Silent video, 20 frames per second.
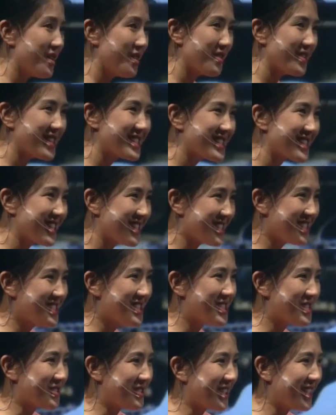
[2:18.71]
let's get
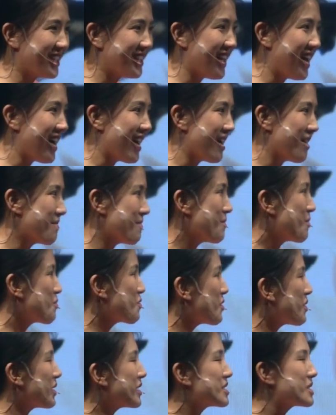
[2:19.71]
into it.
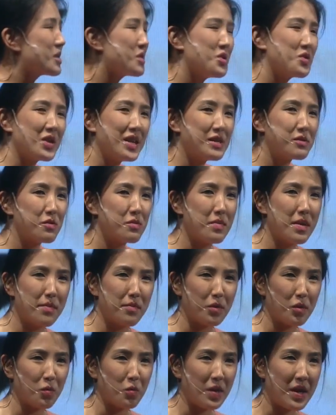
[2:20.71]
So you guys
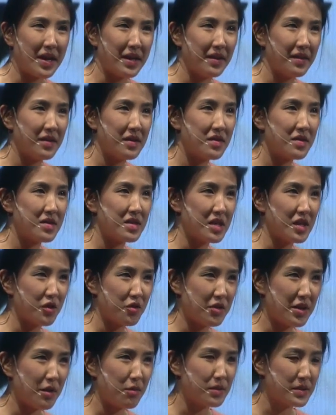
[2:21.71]
remember when the
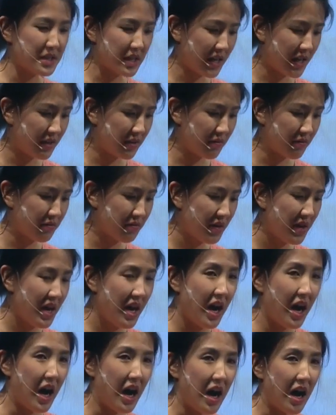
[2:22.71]
internet was kind of
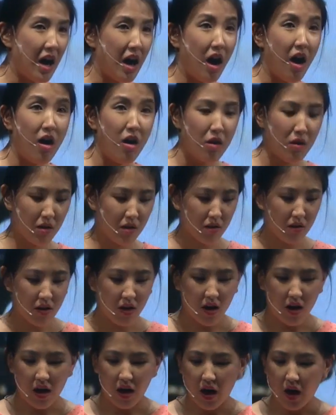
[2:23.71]
all
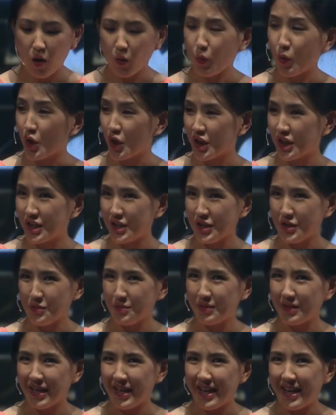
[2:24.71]
work and no
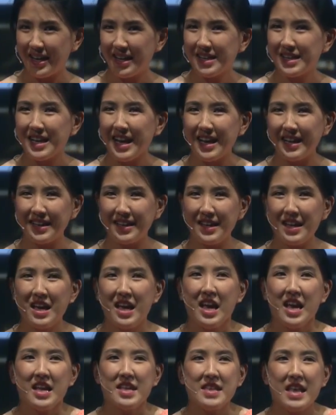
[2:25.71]
play, and
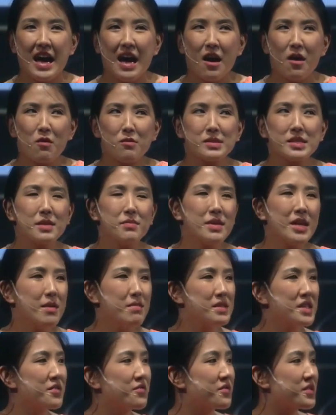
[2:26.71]
now
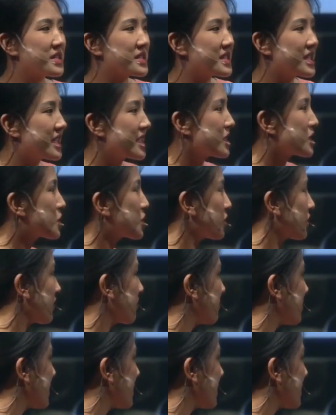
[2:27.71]
sometimes it feels like it's sort of